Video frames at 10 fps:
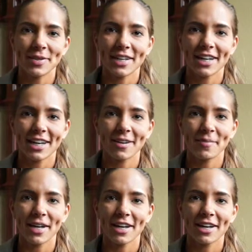weekend I can
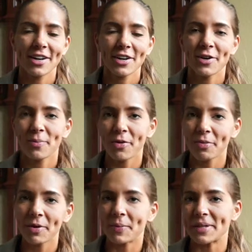make more
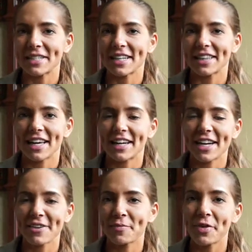moments like that and
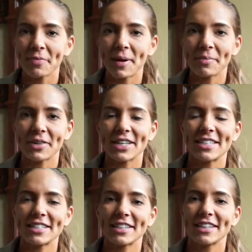have more
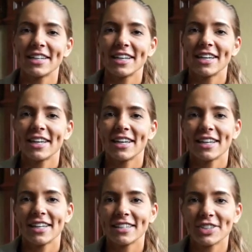memories and
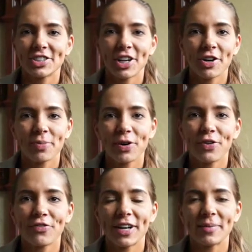get to share it with my
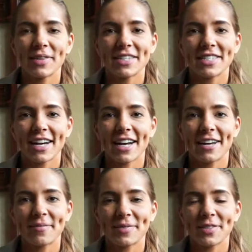whole family this time.